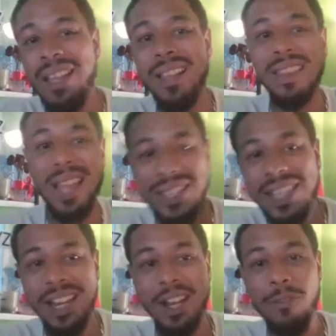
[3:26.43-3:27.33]
Let's
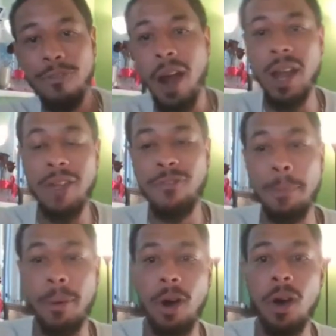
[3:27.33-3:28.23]
get into Friday Night
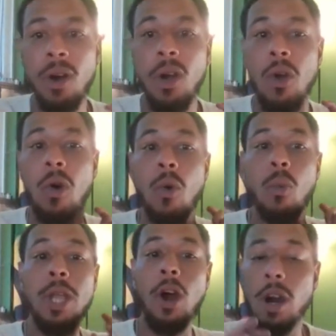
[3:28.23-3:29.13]
Football.
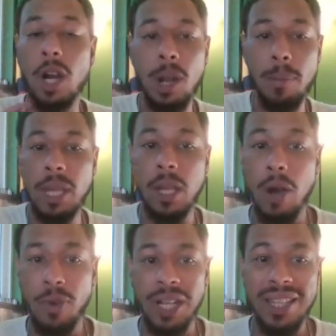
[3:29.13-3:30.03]
We are going to be
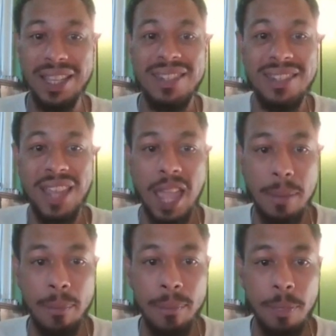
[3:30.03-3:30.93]
covering this
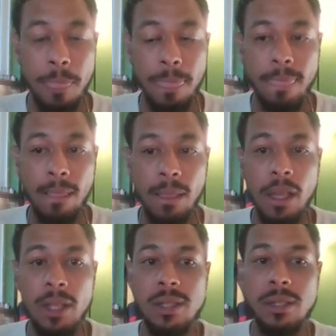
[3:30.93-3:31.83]
game
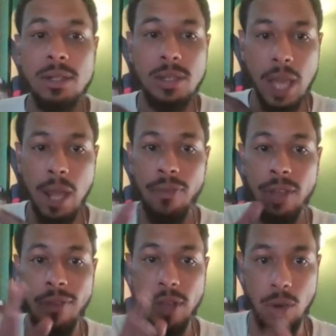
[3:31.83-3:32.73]
instead of
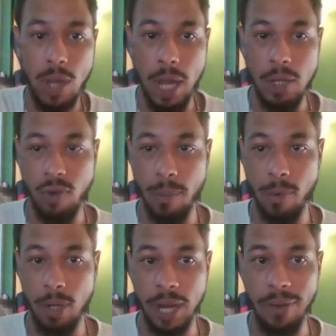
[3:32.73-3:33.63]
giving you guys
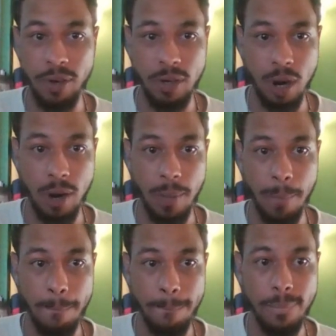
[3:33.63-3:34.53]
Rumboyz After Dark,
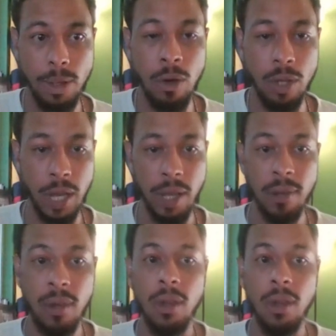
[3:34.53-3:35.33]
okay?